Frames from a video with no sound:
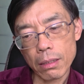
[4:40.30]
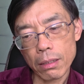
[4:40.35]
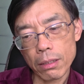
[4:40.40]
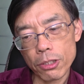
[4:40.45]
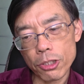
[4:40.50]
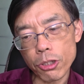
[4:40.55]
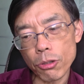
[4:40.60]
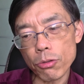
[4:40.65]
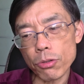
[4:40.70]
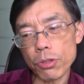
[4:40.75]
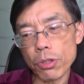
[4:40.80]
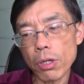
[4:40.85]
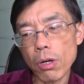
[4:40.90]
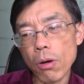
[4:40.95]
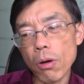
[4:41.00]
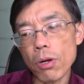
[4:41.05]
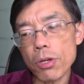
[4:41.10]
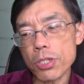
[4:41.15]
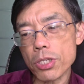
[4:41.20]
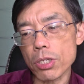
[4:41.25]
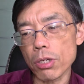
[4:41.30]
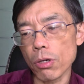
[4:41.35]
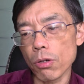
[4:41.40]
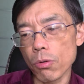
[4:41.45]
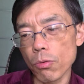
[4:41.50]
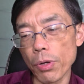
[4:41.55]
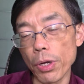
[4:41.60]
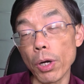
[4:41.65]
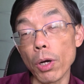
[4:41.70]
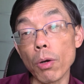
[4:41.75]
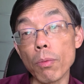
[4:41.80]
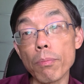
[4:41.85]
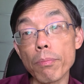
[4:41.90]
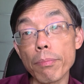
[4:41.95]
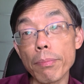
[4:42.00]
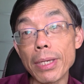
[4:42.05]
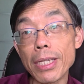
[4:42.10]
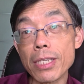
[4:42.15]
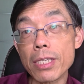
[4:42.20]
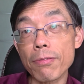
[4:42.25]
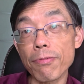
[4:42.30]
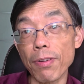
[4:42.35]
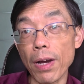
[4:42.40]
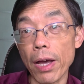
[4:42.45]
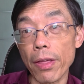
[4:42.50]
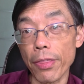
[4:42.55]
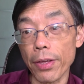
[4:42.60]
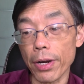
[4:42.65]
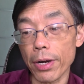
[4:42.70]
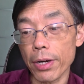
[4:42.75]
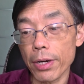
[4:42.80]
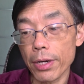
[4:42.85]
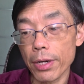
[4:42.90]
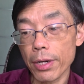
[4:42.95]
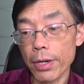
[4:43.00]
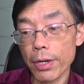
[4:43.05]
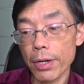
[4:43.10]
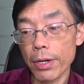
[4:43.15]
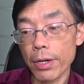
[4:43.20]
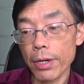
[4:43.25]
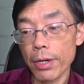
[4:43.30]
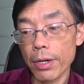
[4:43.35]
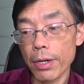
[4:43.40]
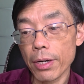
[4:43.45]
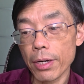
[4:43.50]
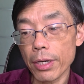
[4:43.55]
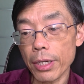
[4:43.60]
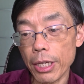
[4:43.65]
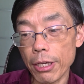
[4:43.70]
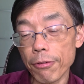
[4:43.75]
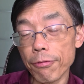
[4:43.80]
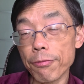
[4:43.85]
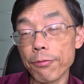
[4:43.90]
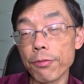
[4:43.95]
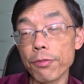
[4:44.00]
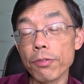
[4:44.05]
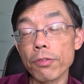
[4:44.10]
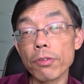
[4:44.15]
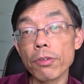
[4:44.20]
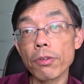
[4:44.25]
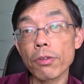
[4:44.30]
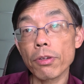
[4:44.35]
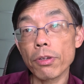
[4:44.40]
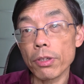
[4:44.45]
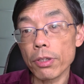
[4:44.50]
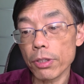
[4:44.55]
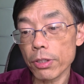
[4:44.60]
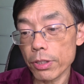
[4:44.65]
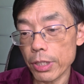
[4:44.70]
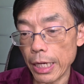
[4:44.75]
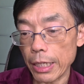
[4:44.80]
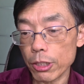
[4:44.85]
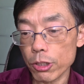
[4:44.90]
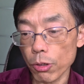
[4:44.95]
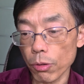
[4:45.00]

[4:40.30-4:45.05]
children also will miss father if the